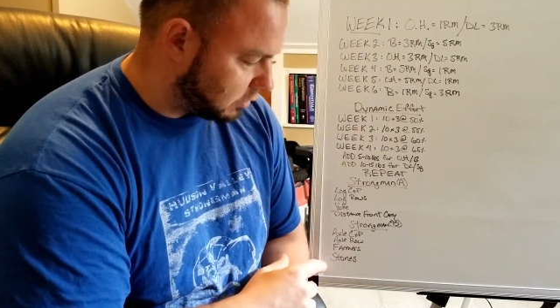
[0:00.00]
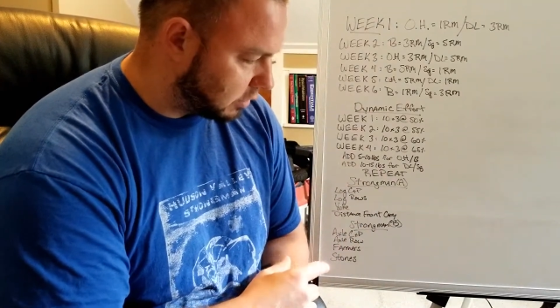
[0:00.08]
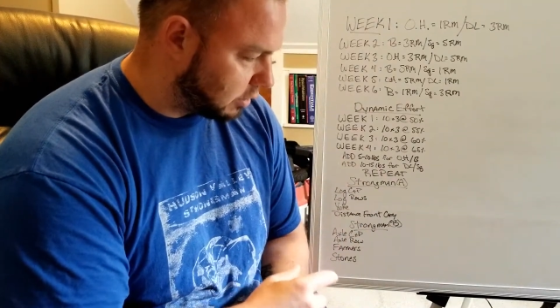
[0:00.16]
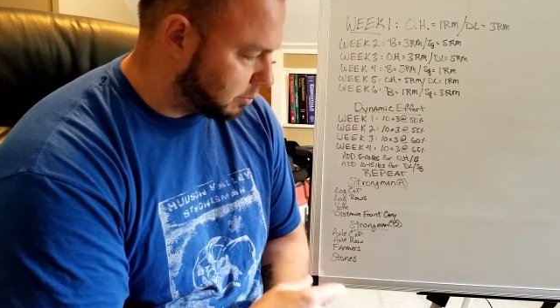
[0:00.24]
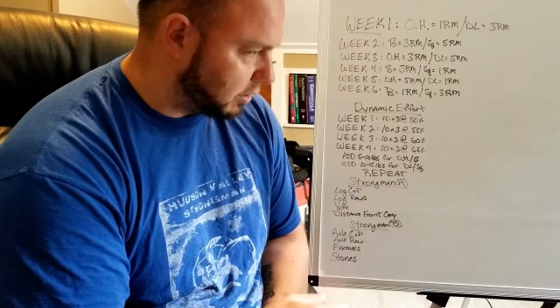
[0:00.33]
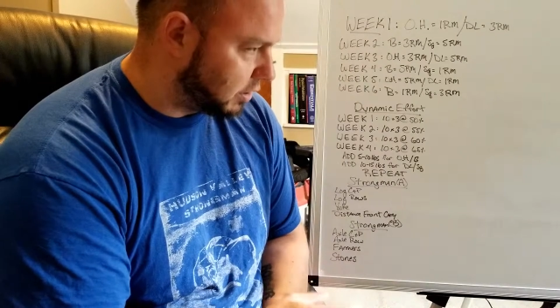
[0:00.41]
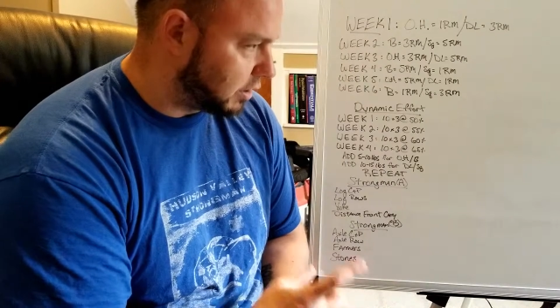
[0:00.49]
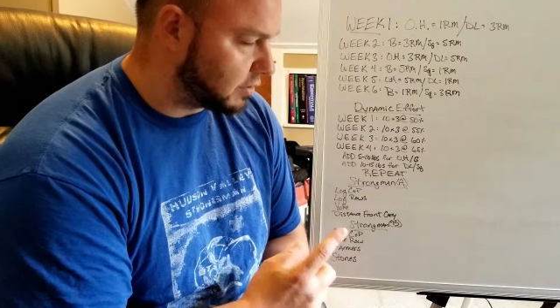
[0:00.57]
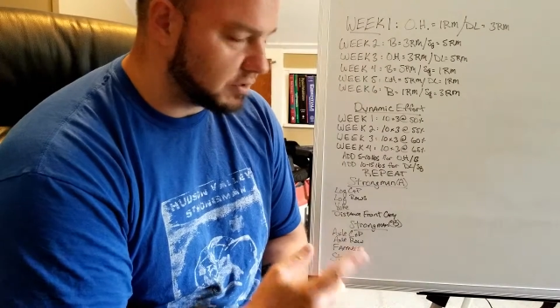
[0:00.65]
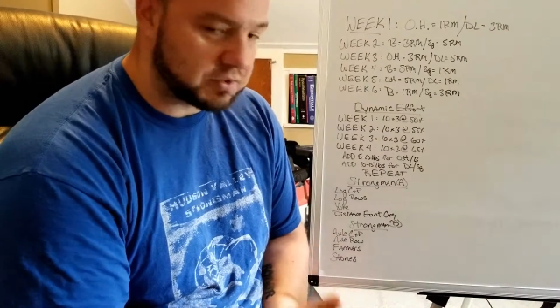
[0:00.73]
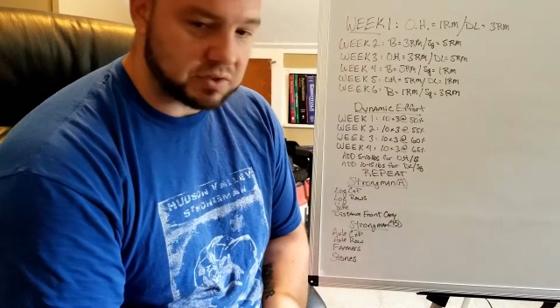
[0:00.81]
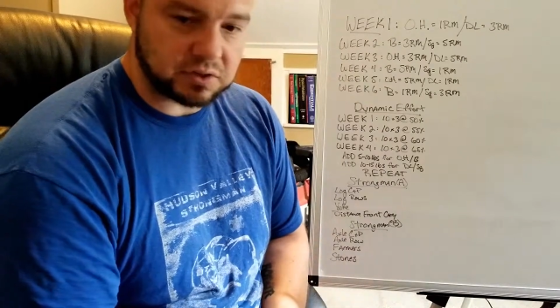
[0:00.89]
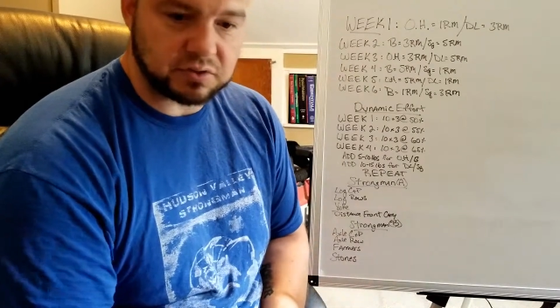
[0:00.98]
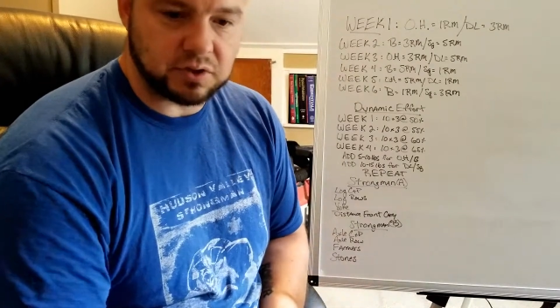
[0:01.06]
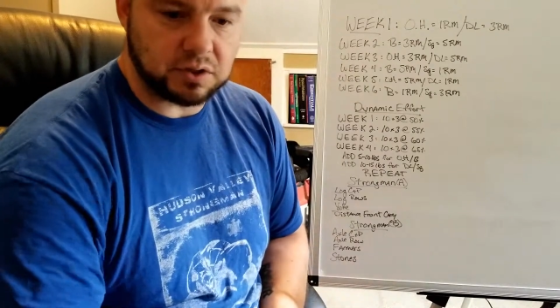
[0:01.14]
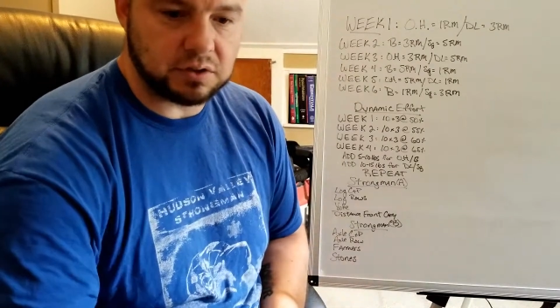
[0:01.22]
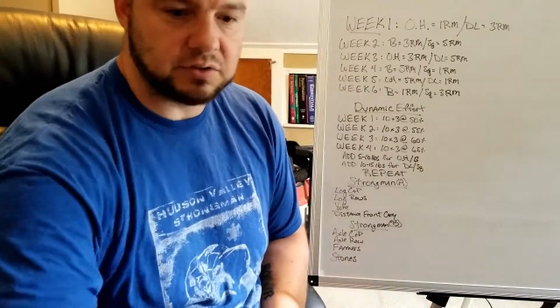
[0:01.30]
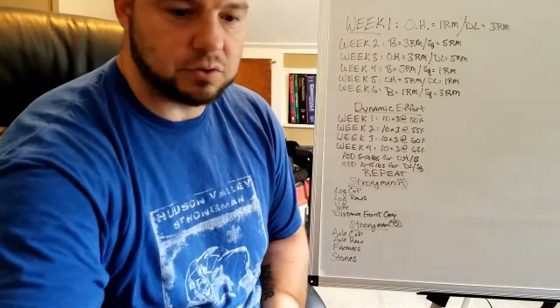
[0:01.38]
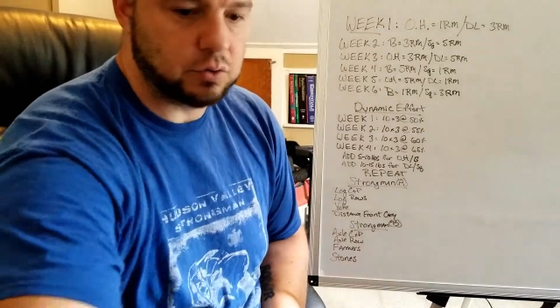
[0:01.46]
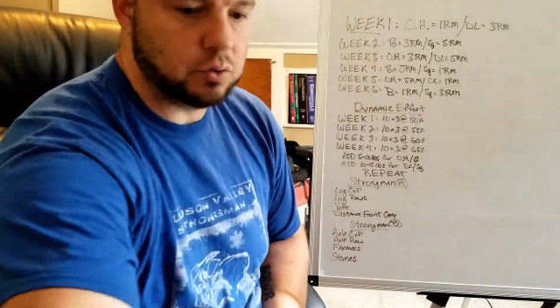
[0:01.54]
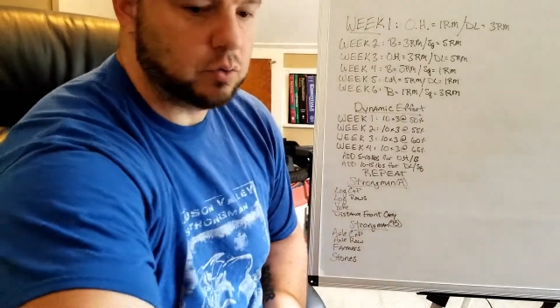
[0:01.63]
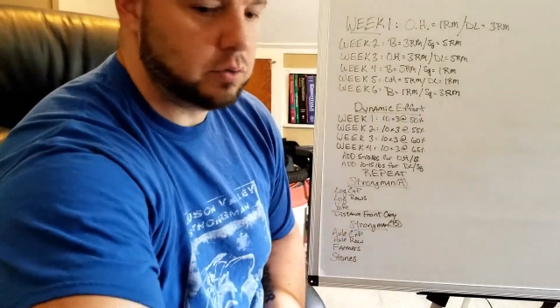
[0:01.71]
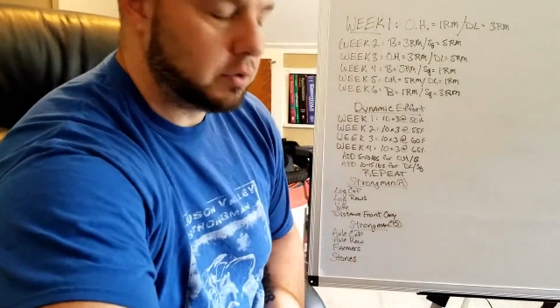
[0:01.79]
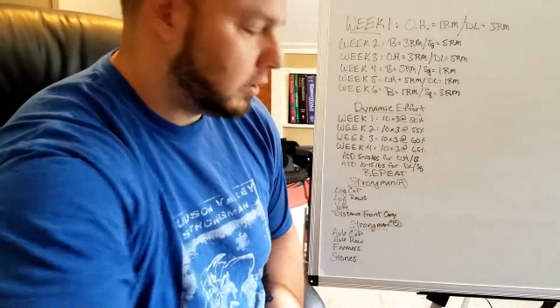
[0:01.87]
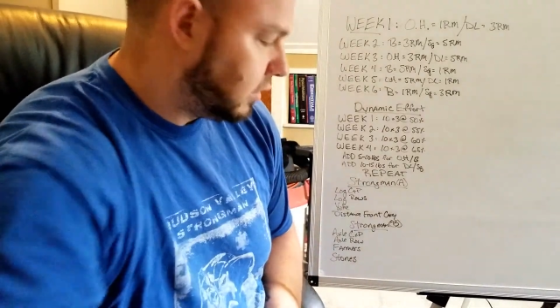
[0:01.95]
are going to be in the 60
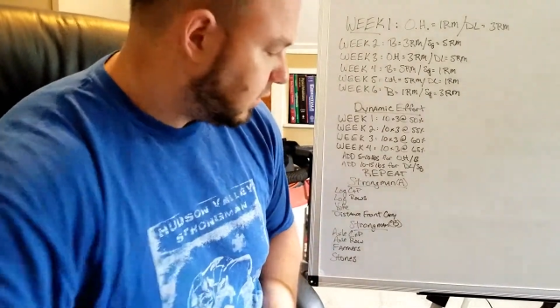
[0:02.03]
to